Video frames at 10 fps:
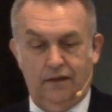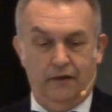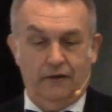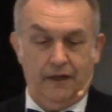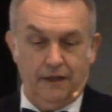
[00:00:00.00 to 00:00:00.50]

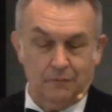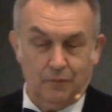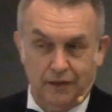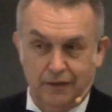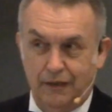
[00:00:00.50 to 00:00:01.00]
Now I
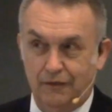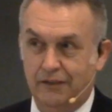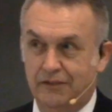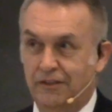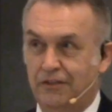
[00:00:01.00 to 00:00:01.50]
am right now
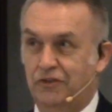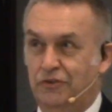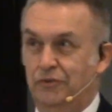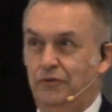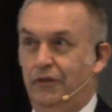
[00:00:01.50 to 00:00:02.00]
listening
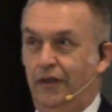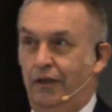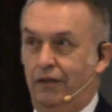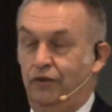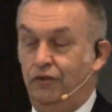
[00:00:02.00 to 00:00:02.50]
to
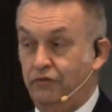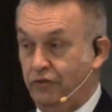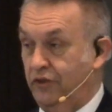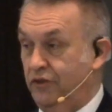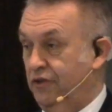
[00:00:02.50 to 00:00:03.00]
a new
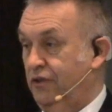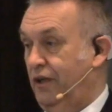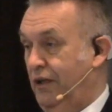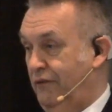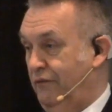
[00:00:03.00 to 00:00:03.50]
version
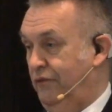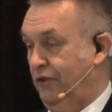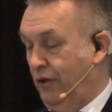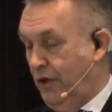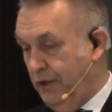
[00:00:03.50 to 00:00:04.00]
of
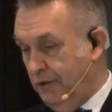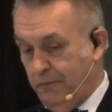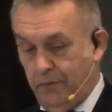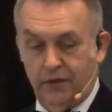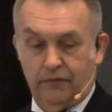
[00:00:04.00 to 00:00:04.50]
the
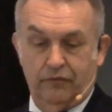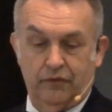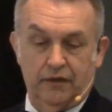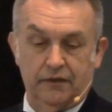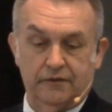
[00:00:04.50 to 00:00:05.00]
audiobook
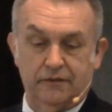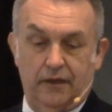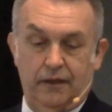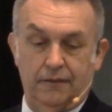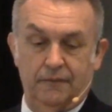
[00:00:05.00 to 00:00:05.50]
for this
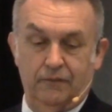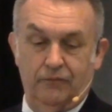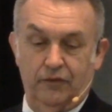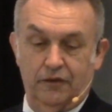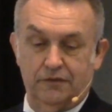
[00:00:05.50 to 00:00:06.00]

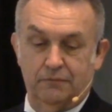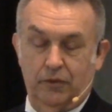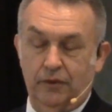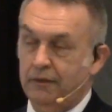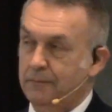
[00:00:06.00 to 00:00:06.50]

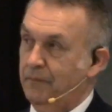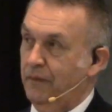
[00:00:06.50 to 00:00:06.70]
book,